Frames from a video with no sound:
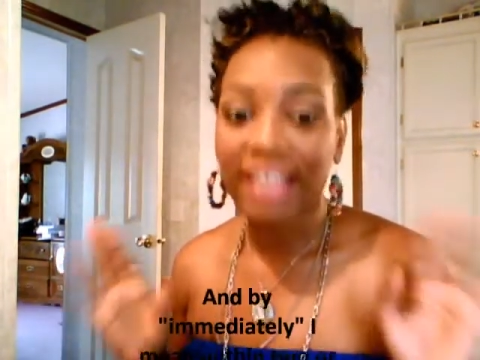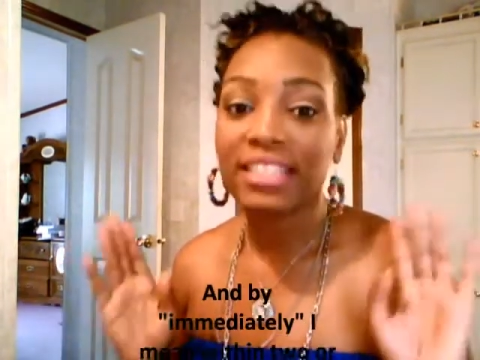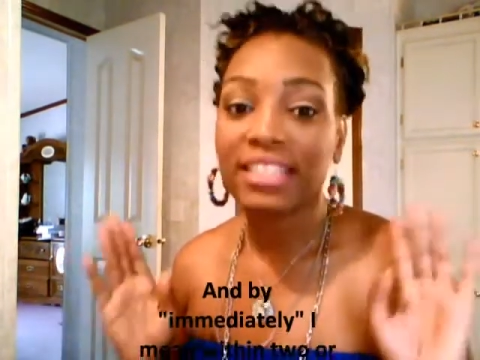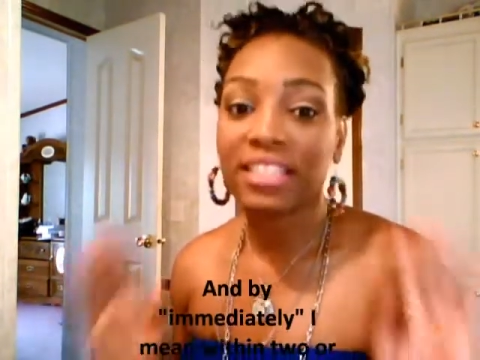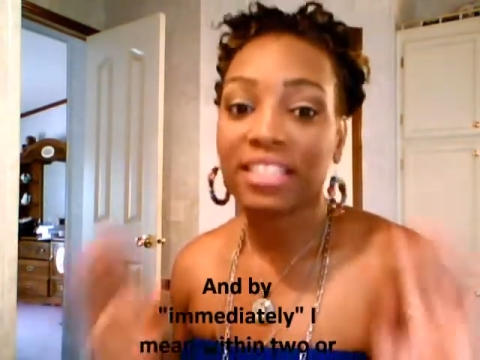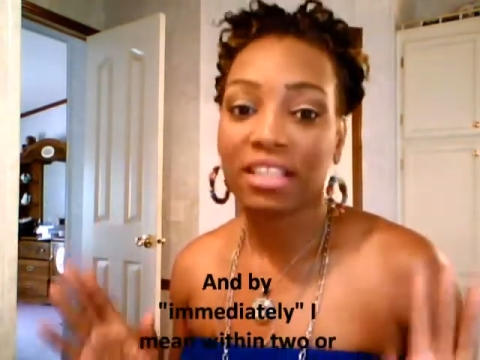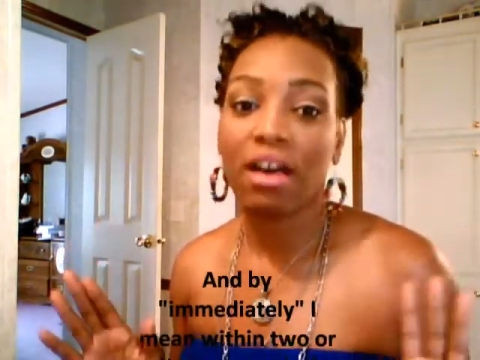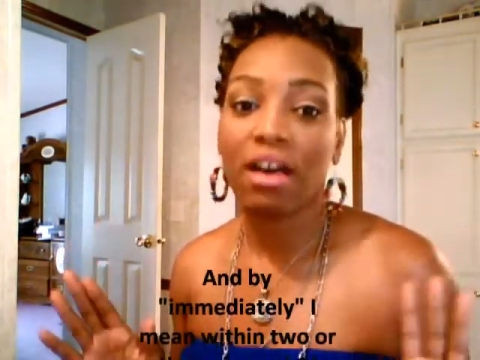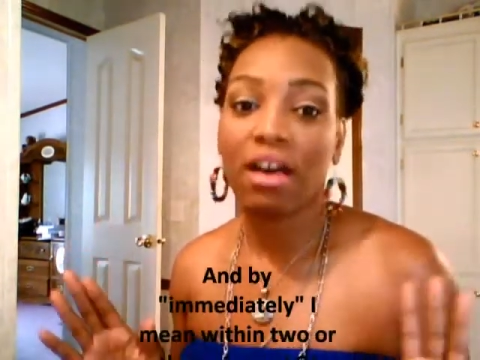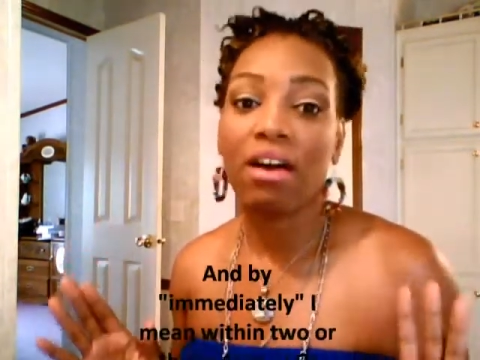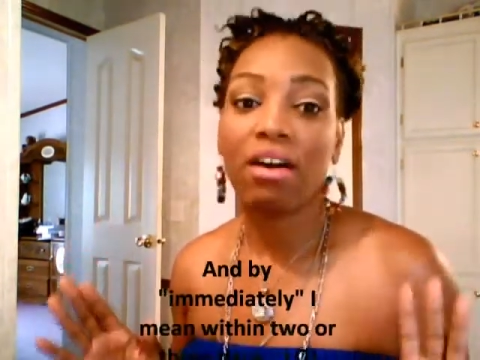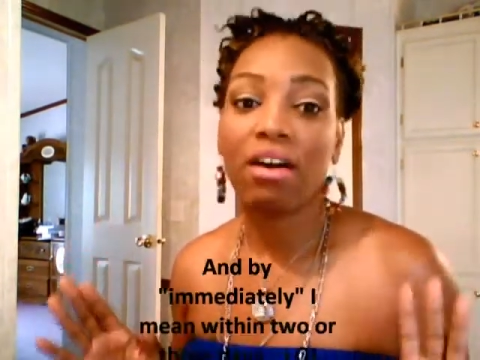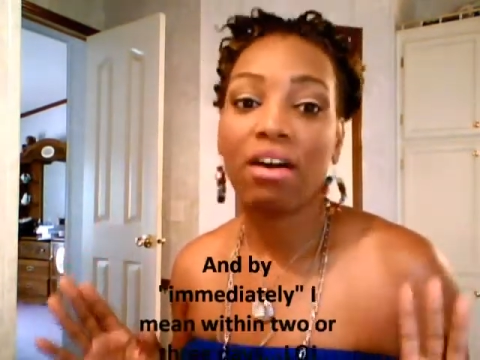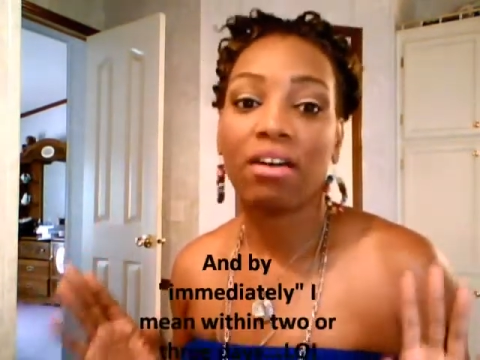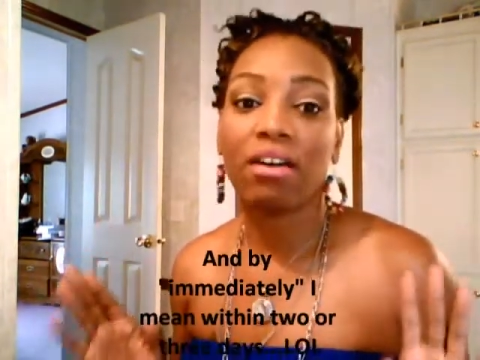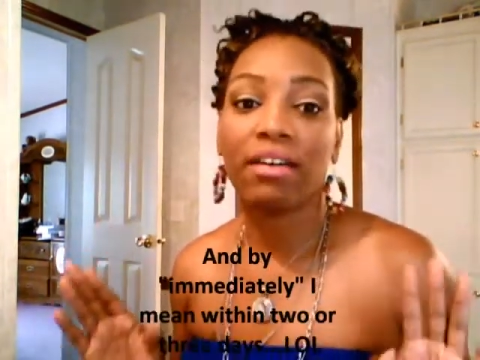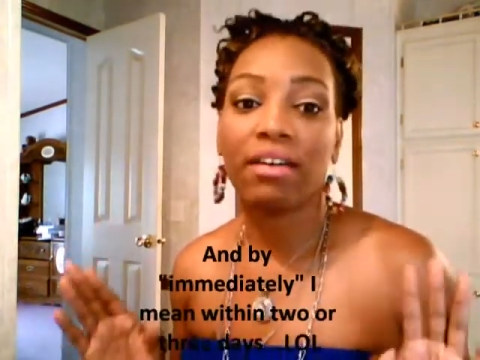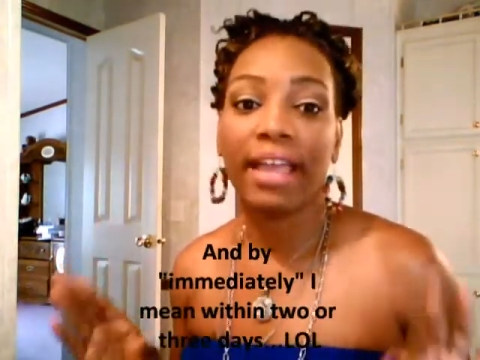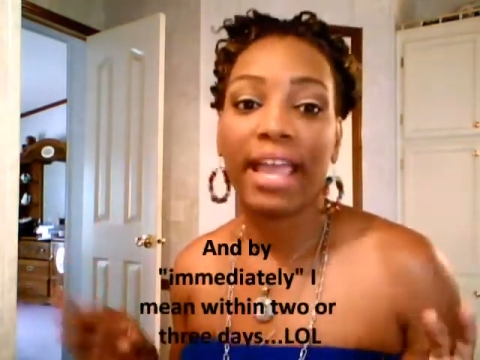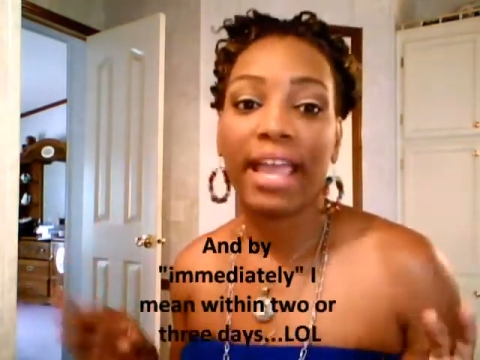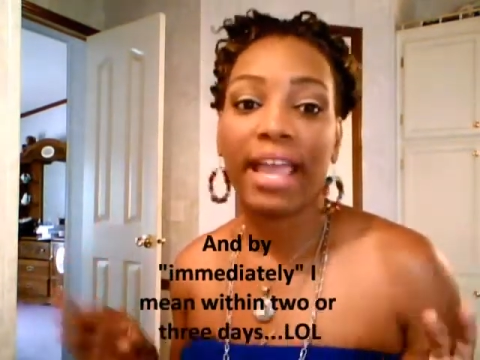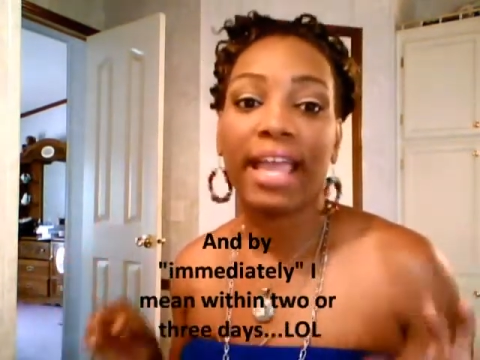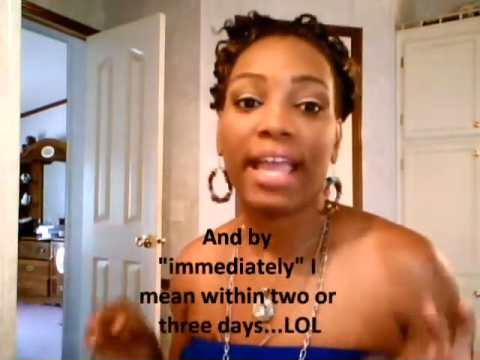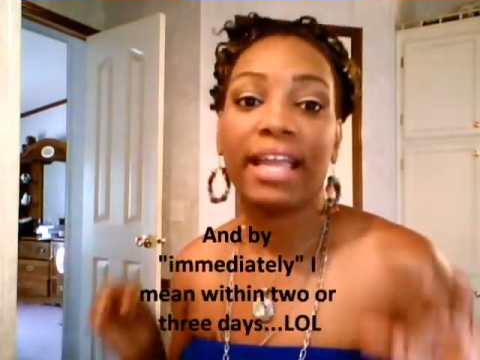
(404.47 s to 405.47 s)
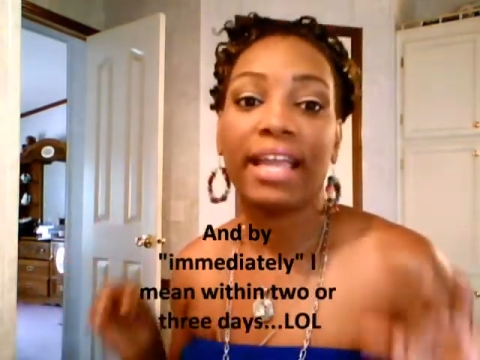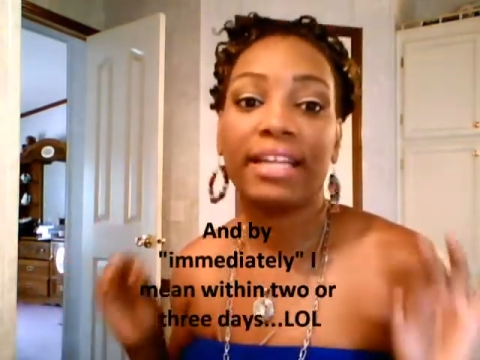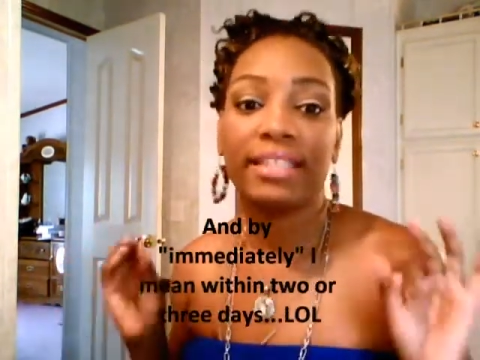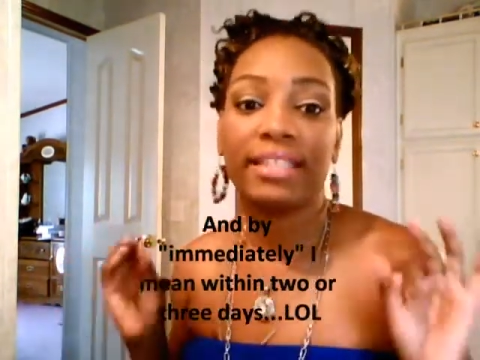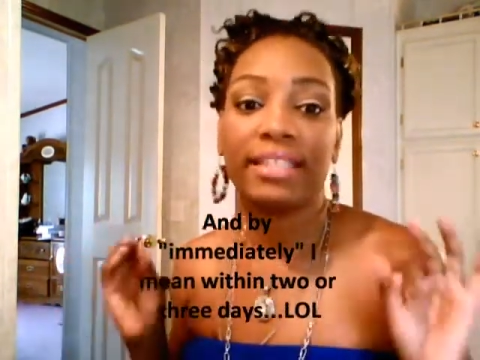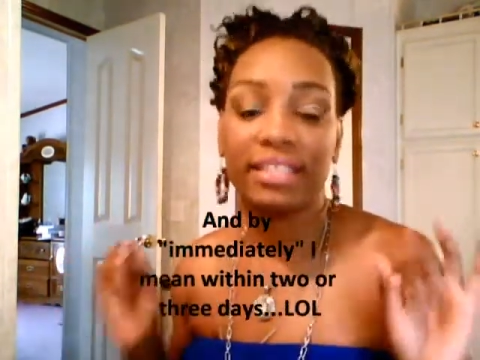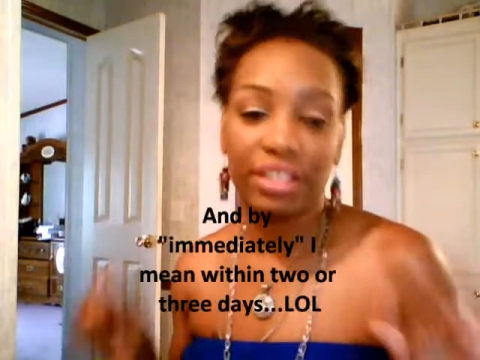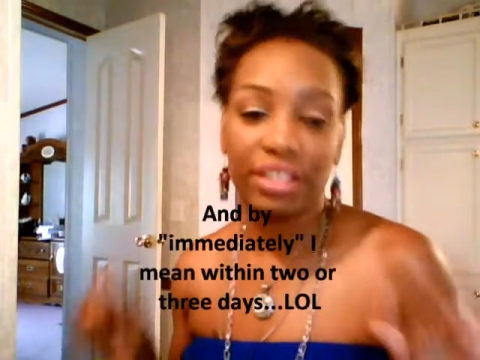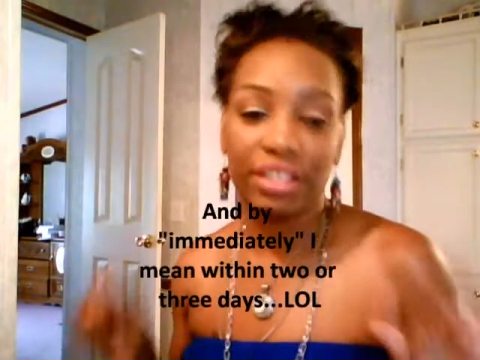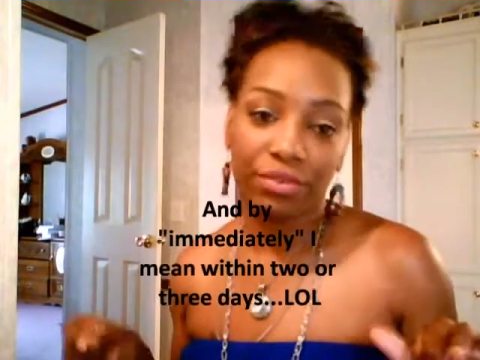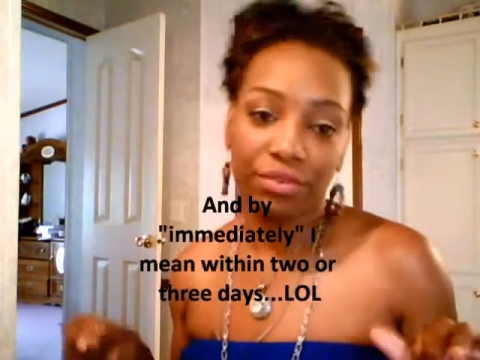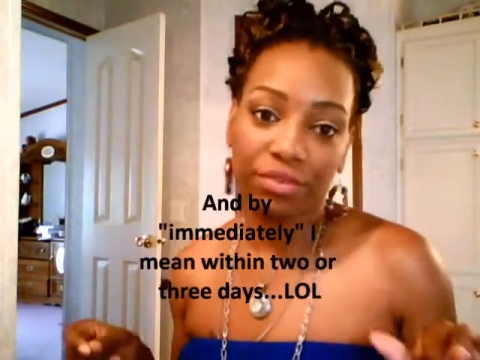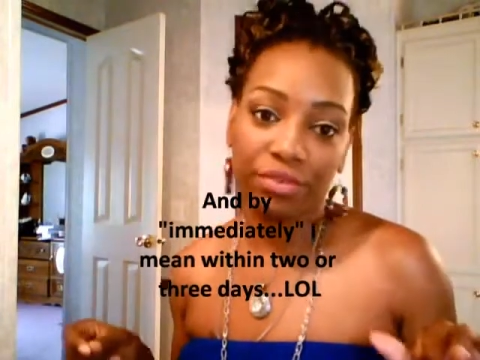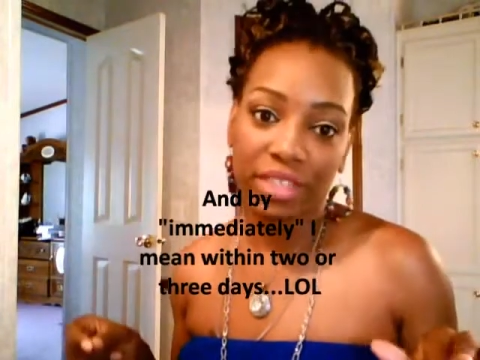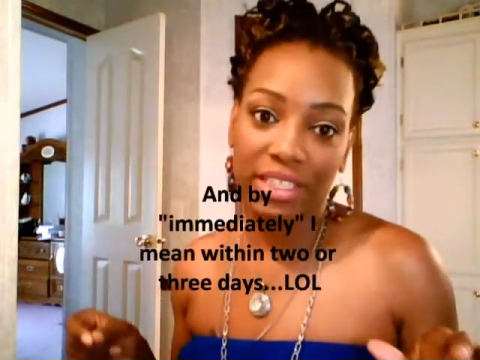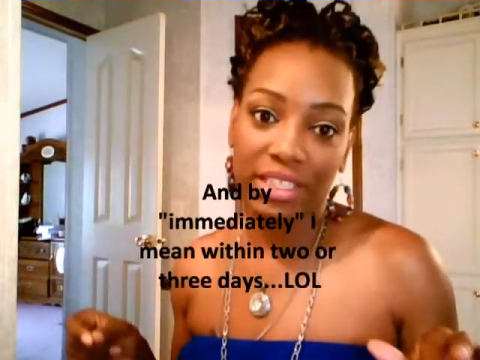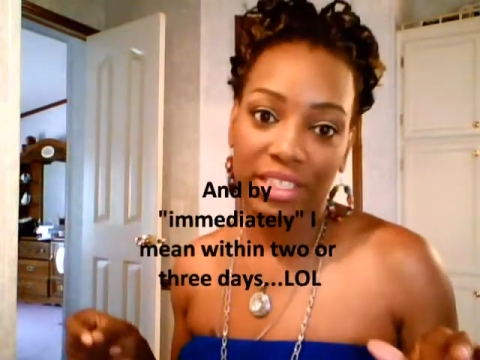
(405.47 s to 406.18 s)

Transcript: saw a difference.